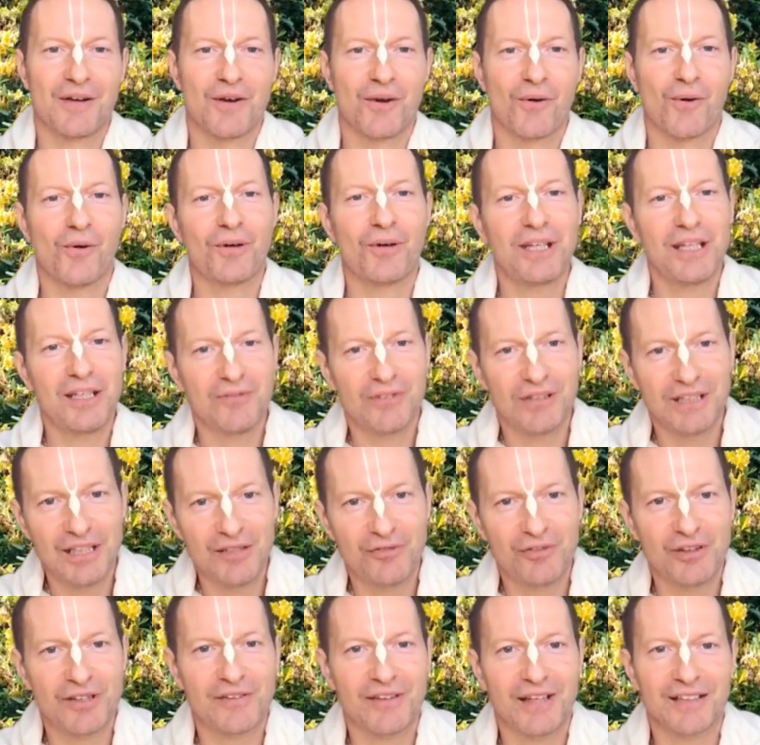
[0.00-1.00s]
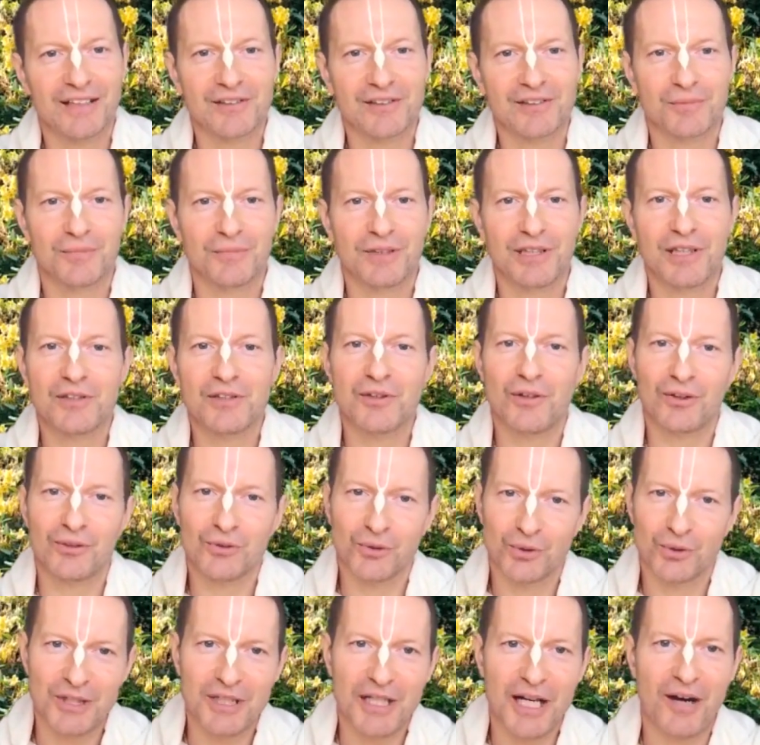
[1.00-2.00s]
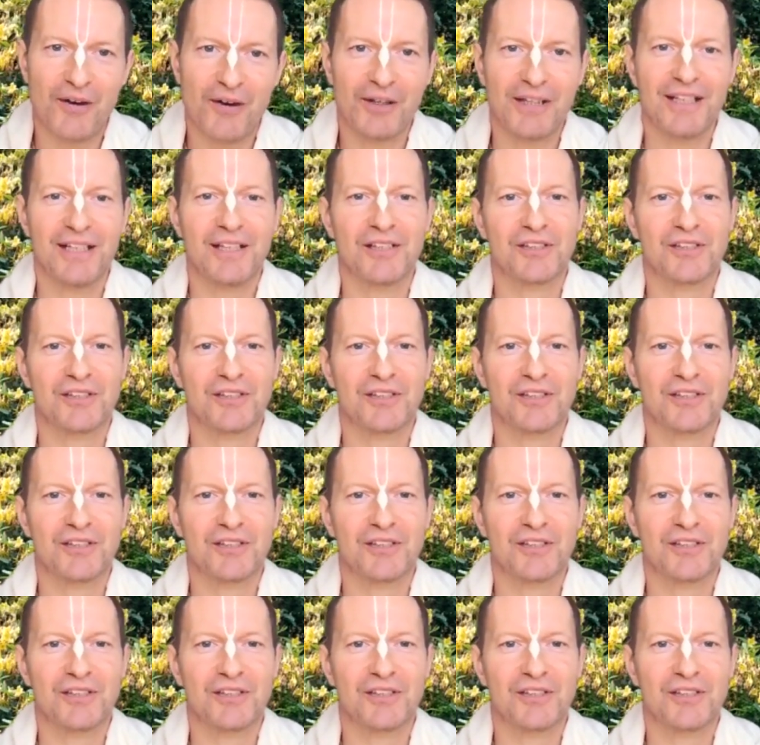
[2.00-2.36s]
or even if he thinks he's not ordinary,